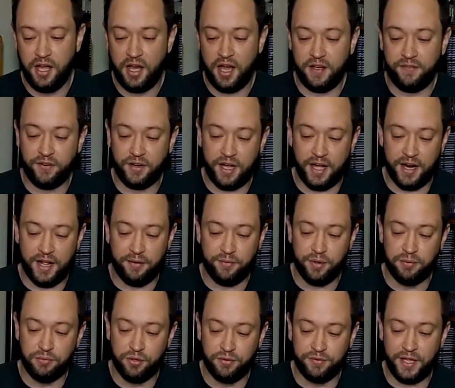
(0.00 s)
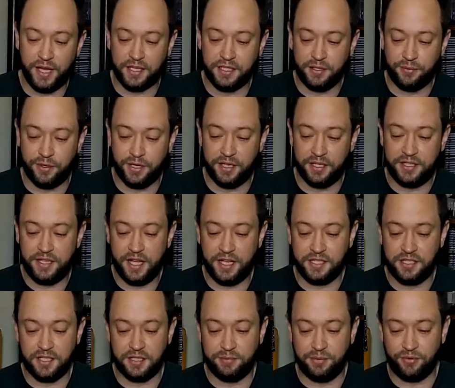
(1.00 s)
I forgot I removed that because I wanted to
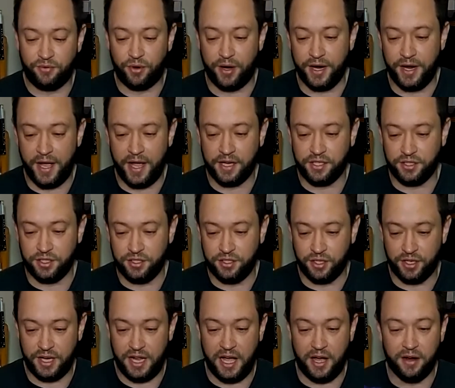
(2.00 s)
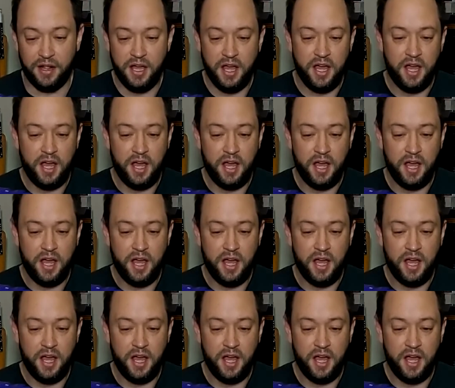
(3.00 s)
test this before I actually took it out.